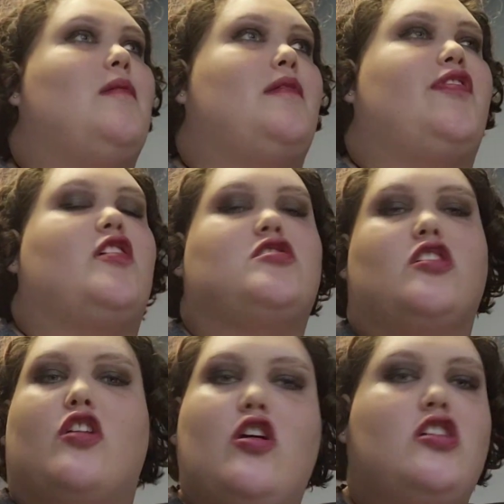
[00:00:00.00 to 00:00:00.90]
there's a
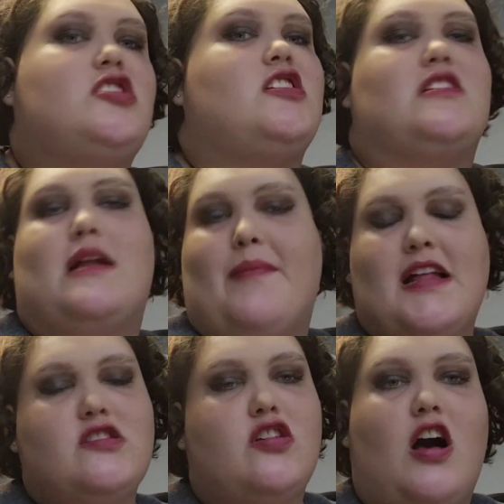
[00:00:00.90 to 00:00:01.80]
girl, she's in a
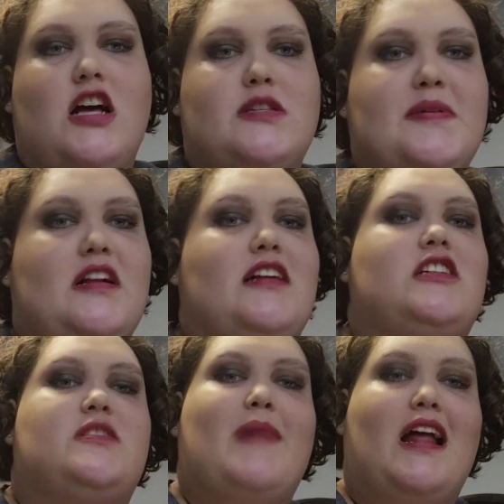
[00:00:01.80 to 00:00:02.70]
mental hospital, and
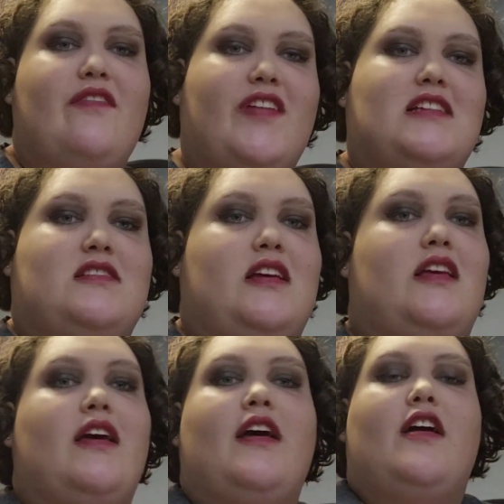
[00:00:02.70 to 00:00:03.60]
she's
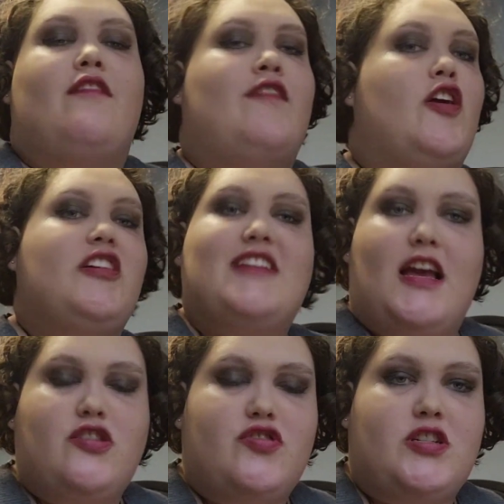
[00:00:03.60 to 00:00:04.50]
manifesting very
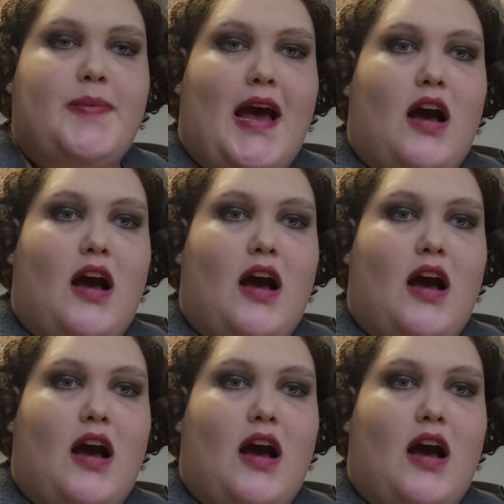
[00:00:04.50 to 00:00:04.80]
dangerous